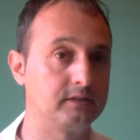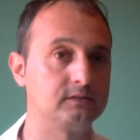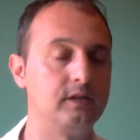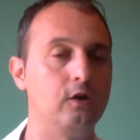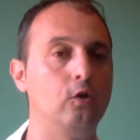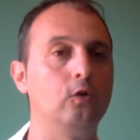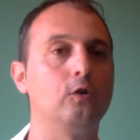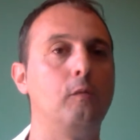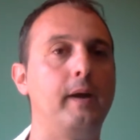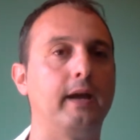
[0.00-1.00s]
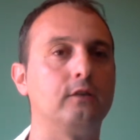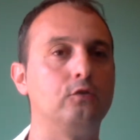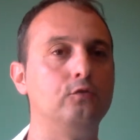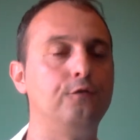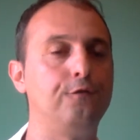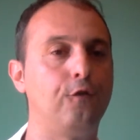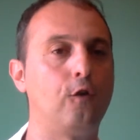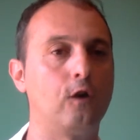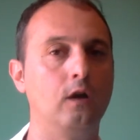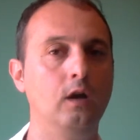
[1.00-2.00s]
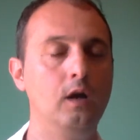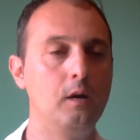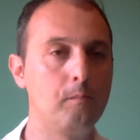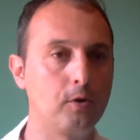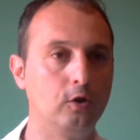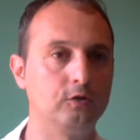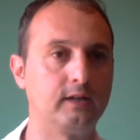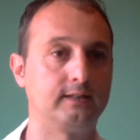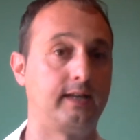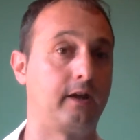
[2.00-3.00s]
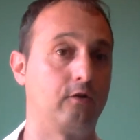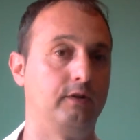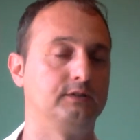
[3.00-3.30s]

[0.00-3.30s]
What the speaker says: they all go back to four broad categories.